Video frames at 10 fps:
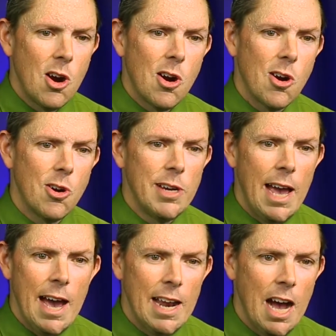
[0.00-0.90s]
her
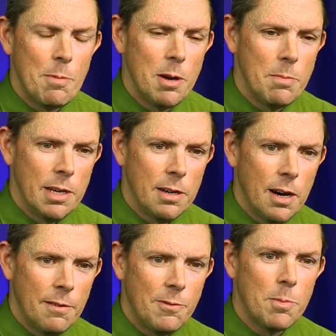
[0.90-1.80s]
dad happened to be
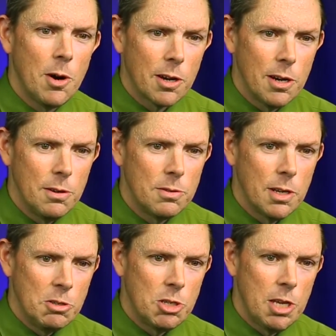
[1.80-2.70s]
a football coach,
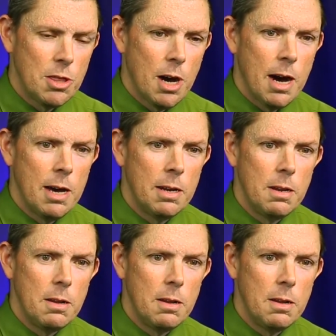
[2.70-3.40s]
and she thought,